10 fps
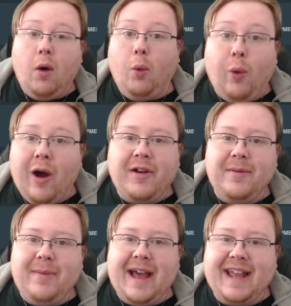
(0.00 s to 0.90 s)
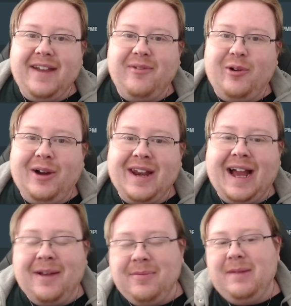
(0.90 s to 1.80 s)
Welcome back, everyone.
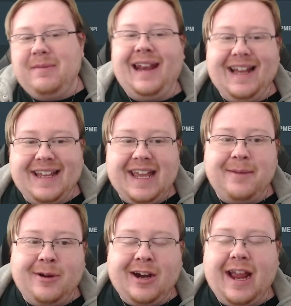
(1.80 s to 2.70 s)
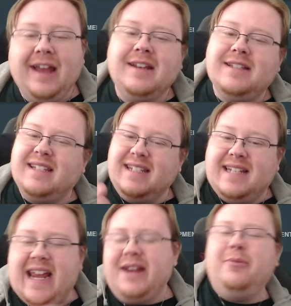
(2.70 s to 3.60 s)
I'm the Bella Gamer, and
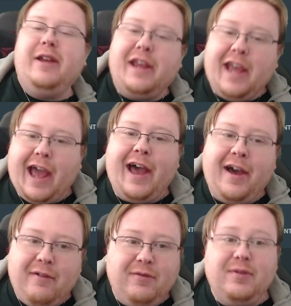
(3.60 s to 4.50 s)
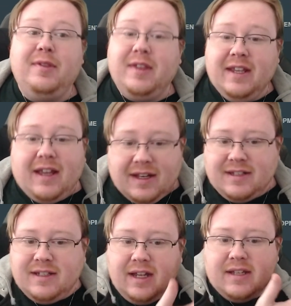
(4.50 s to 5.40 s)
today we have the
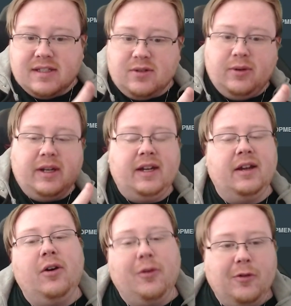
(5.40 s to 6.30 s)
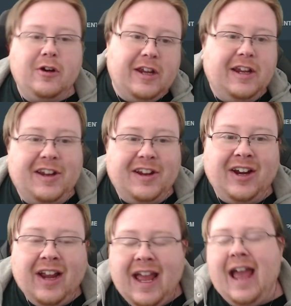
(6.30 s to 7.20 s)
Duskwing over
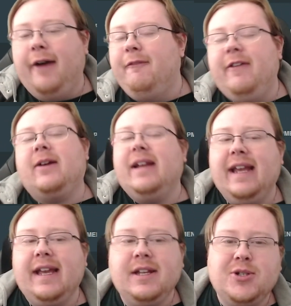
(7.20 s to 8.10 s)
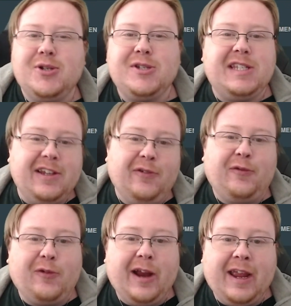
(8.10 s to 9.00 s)
here. A very interesting
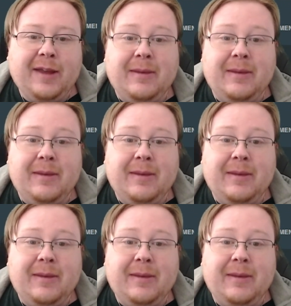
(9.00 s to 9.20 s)
frame.